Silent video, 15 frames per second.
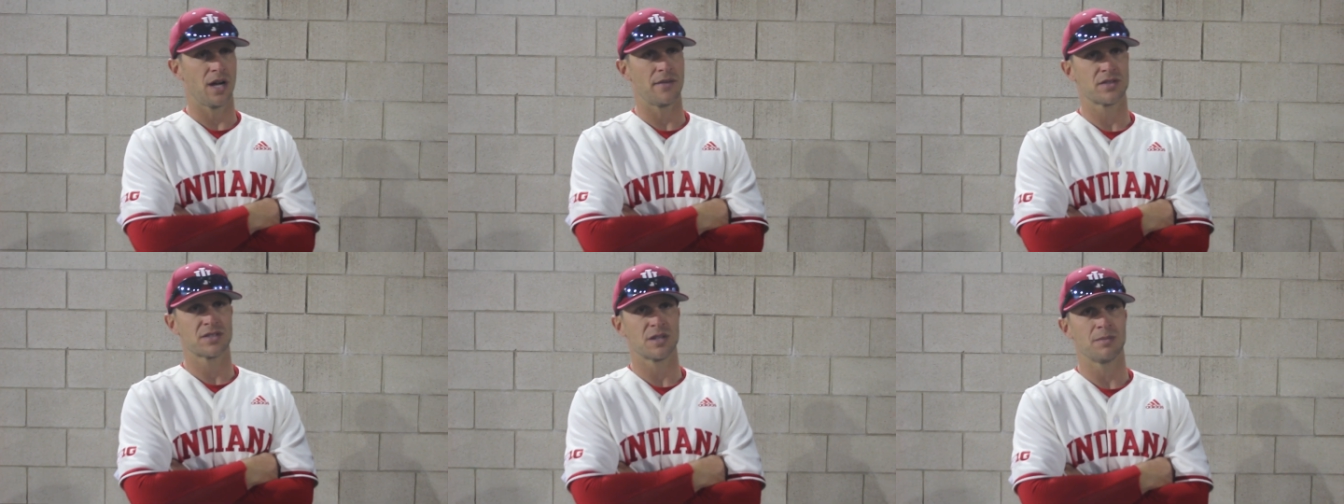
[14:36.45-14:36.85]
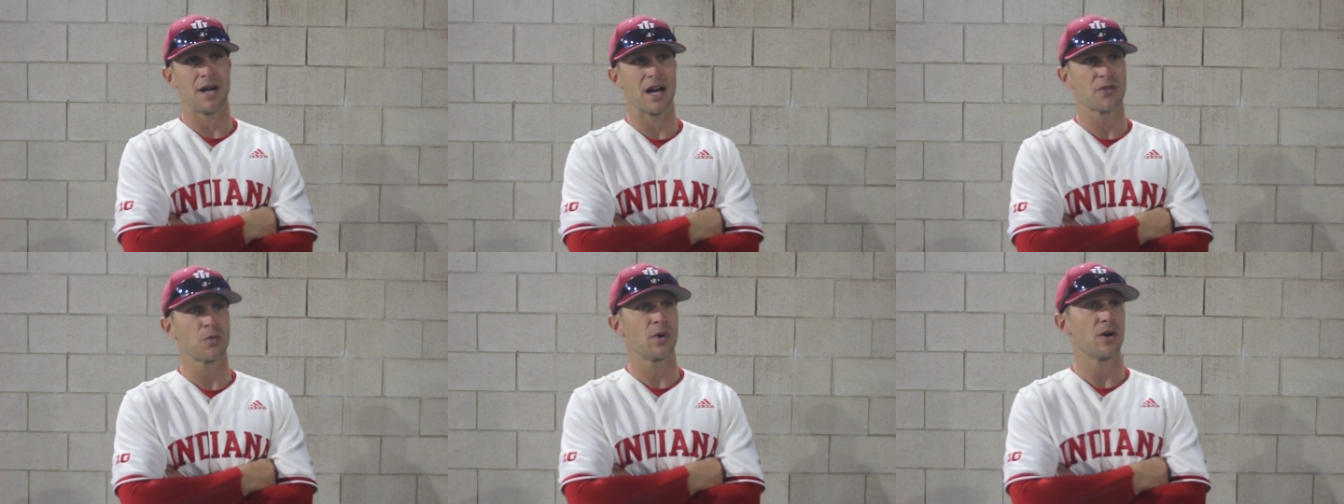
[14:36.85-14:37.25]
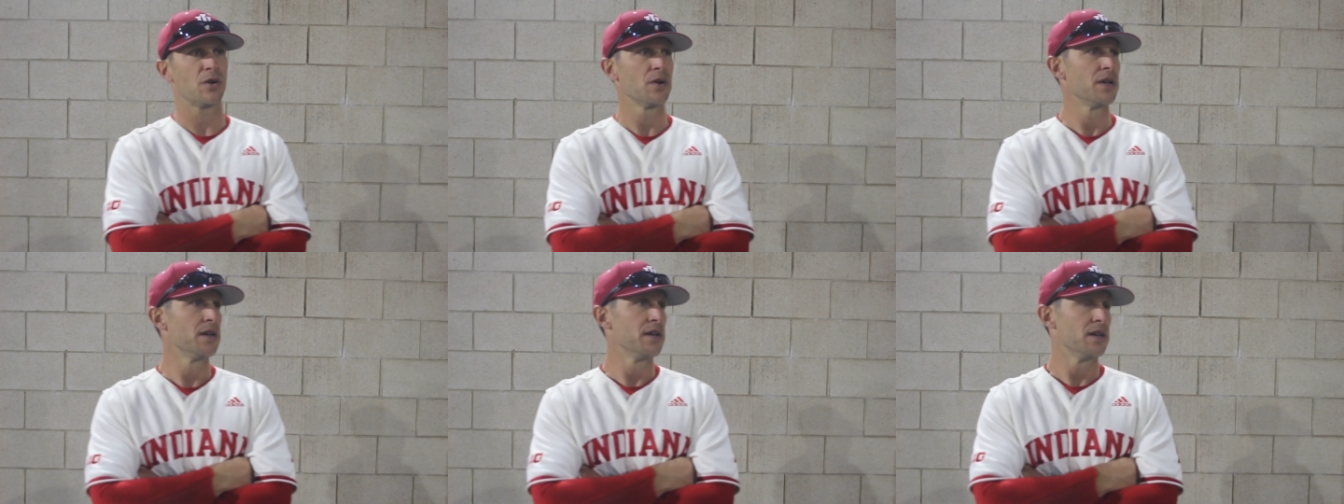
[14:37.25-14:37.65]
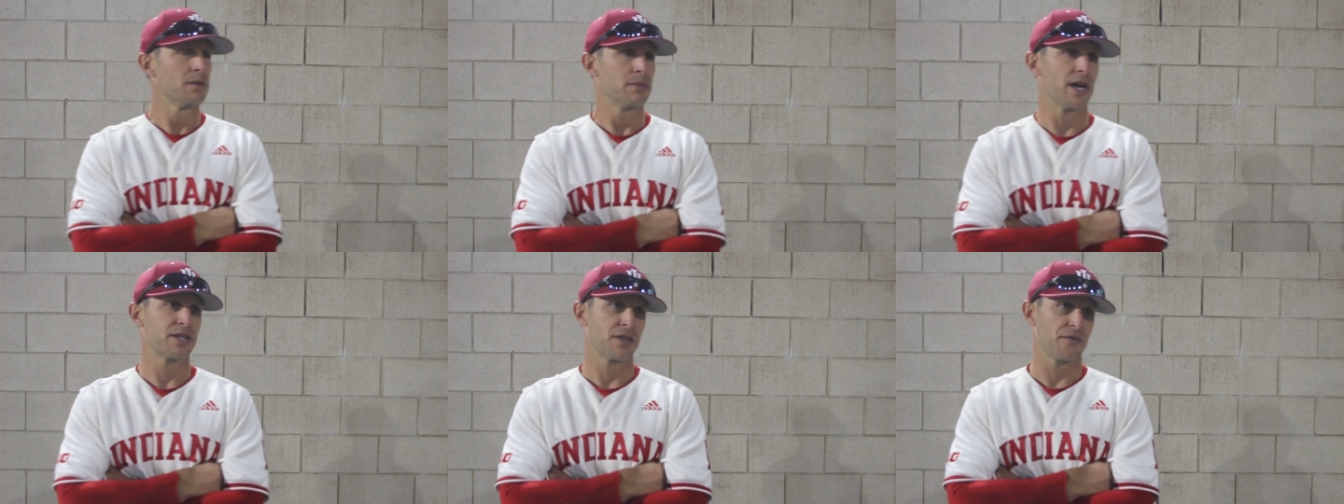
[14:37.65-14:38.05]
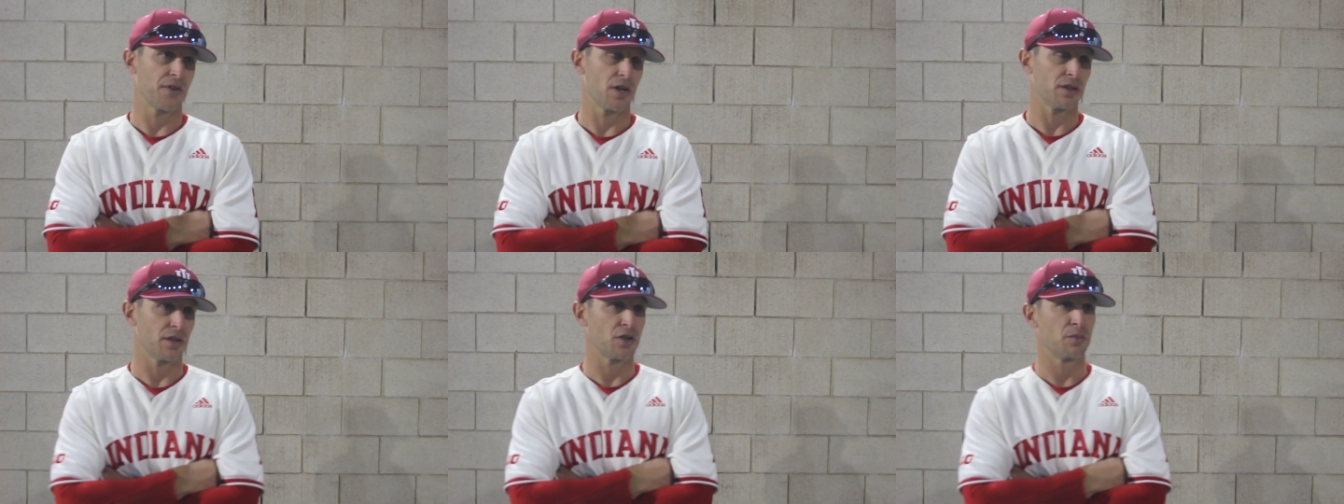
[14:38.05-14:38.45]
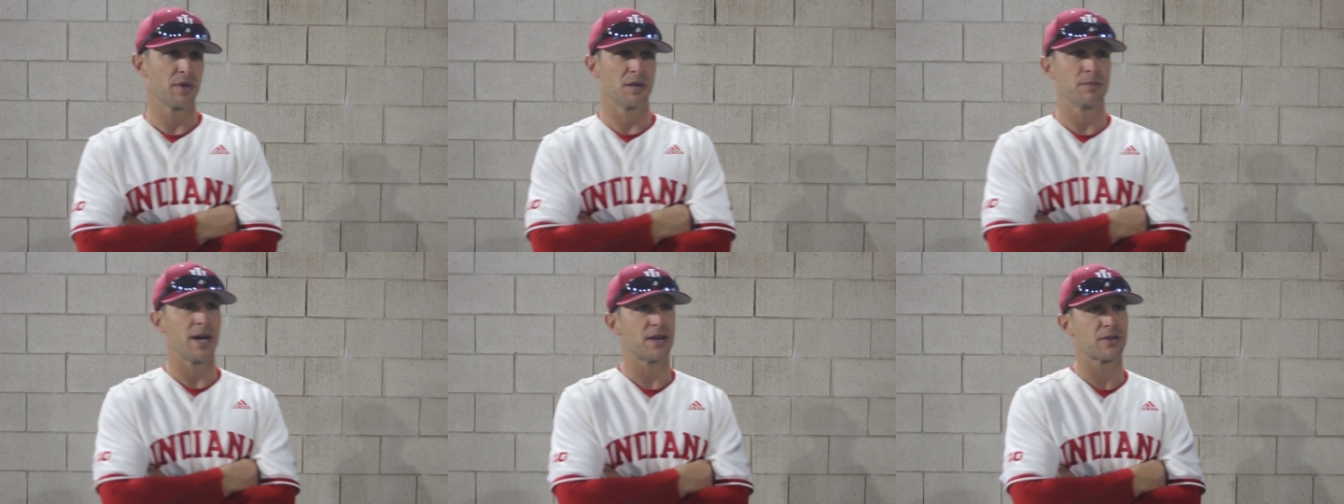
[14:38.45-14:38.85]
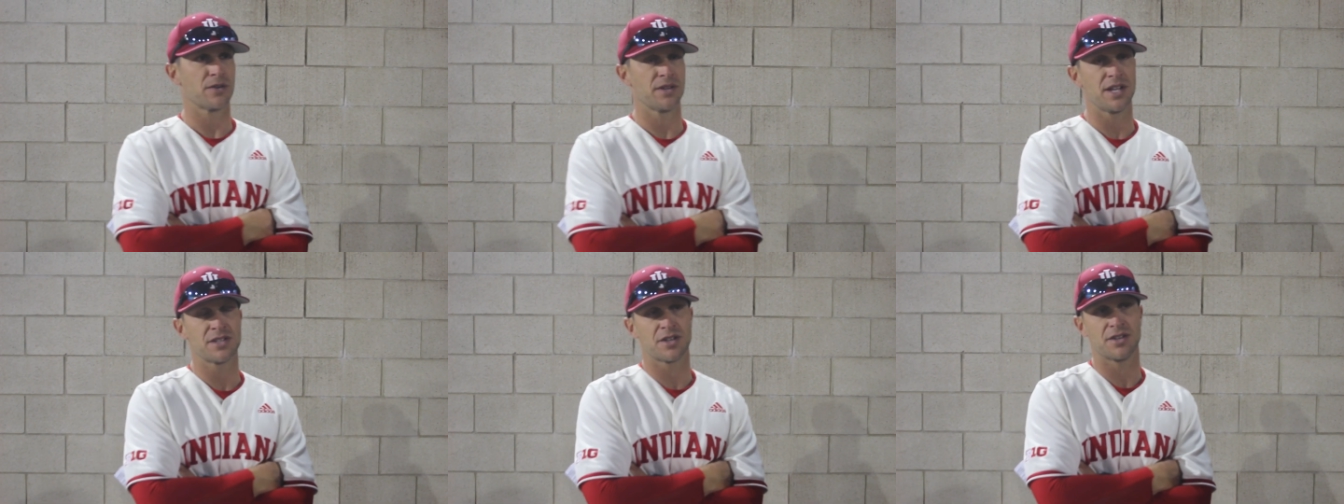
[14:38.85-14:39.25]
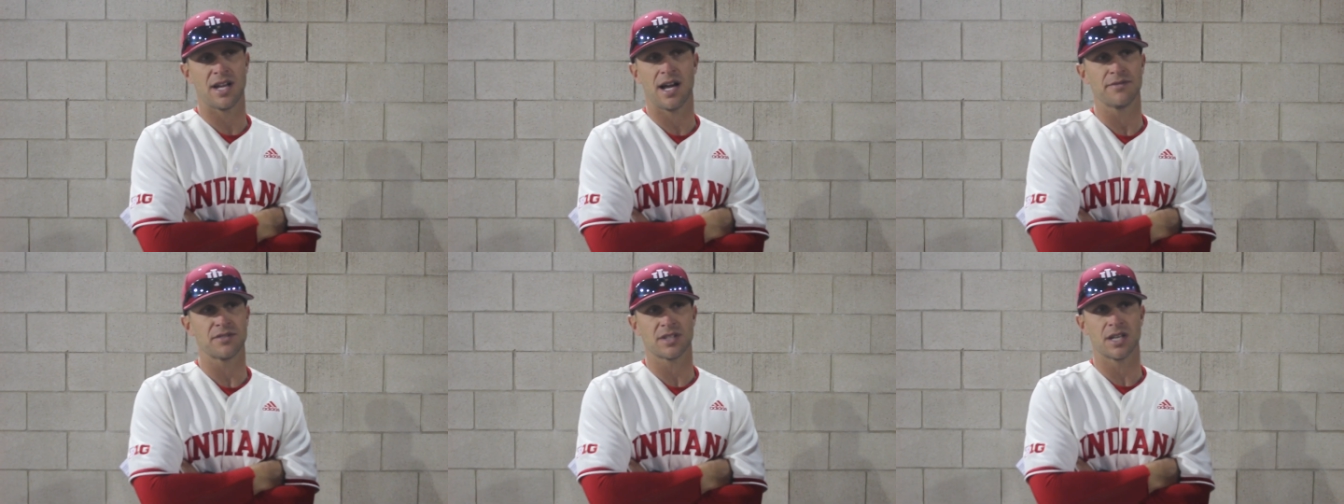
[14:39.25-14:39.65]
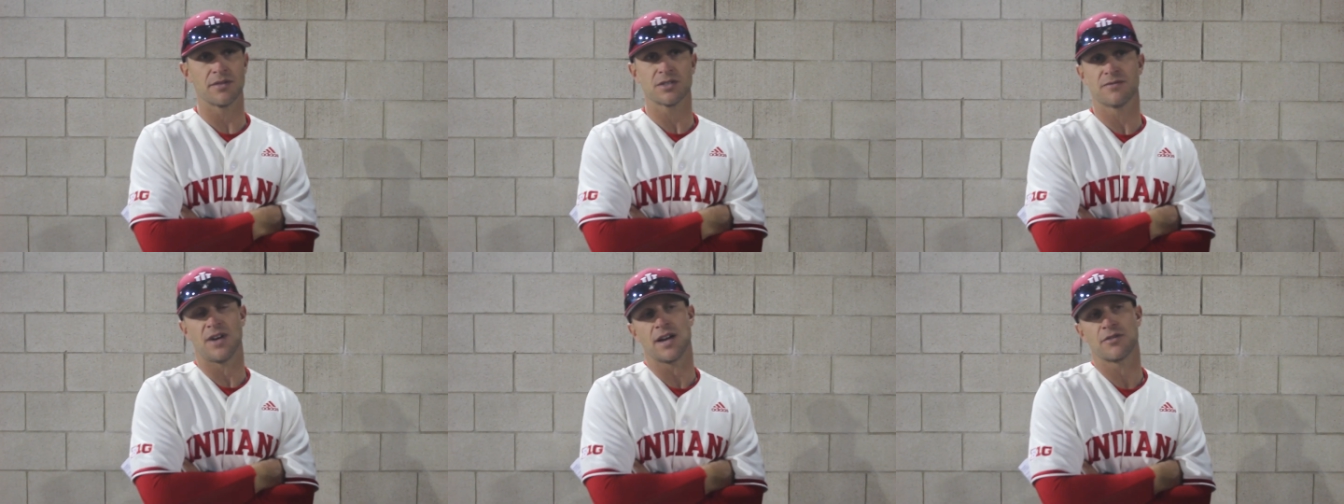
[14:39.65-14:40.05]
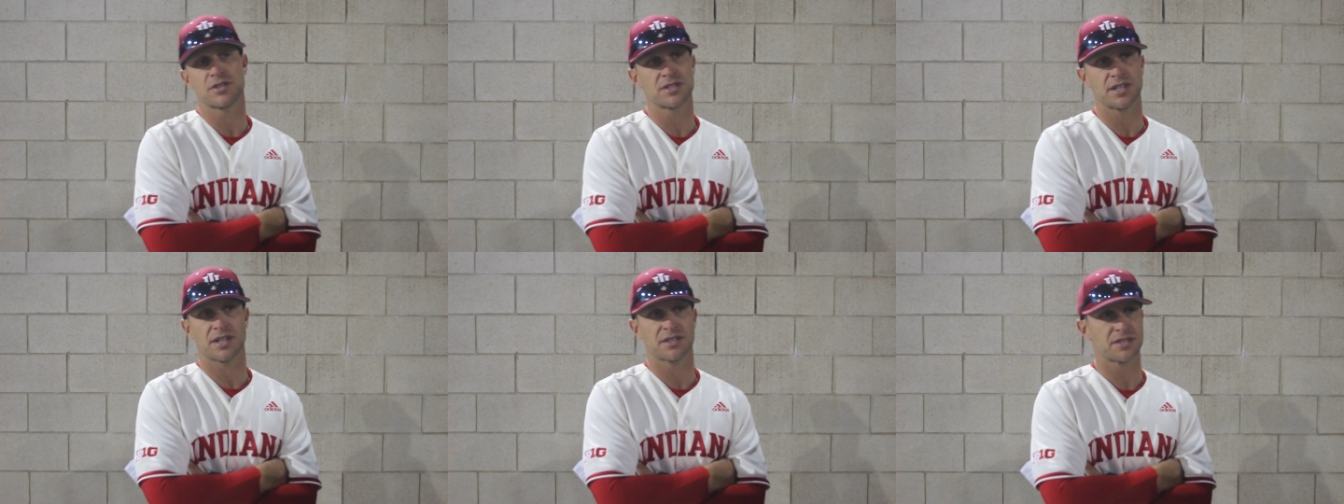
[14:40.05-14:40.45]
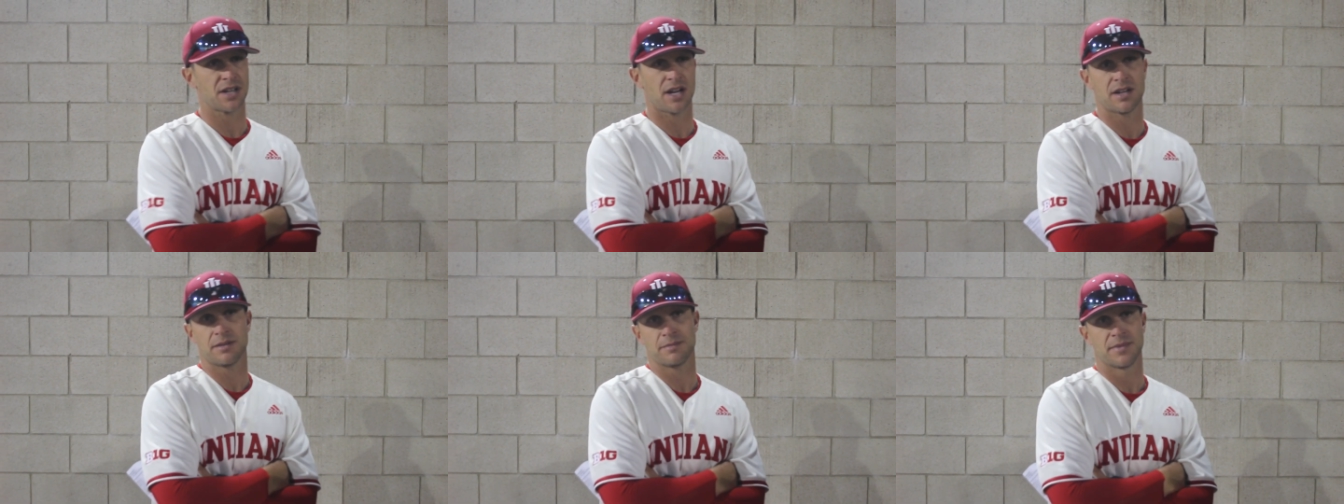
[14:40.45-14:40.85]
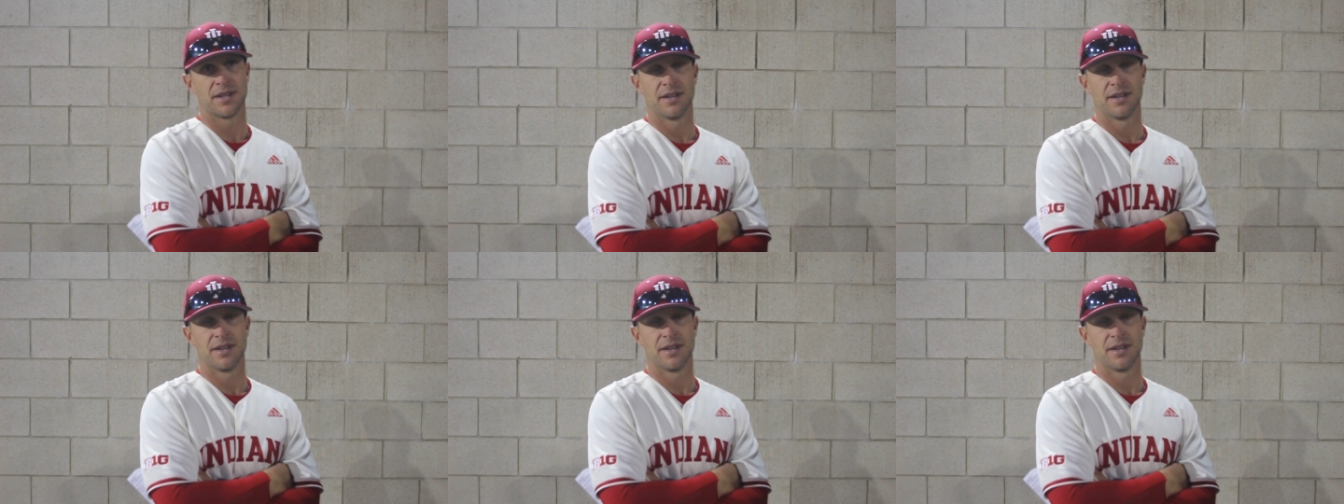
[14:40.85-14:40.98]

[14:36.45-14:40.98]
Obviously, Bothwell makes you feel a little bit better, and he's going to have to give us 5 or 6, kind of